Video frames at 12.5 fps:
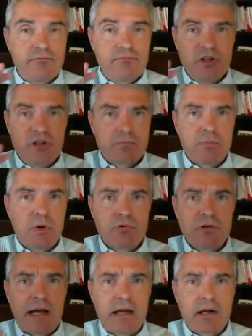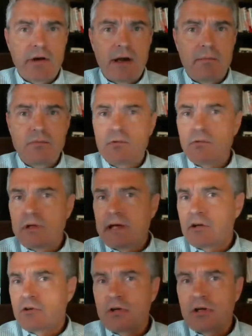fishbone diagrams and we got
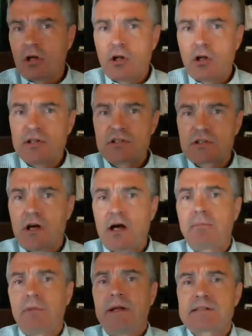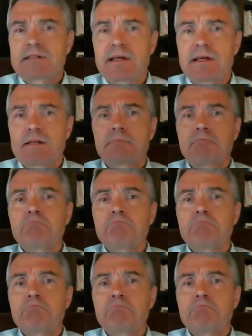to create all these complex things.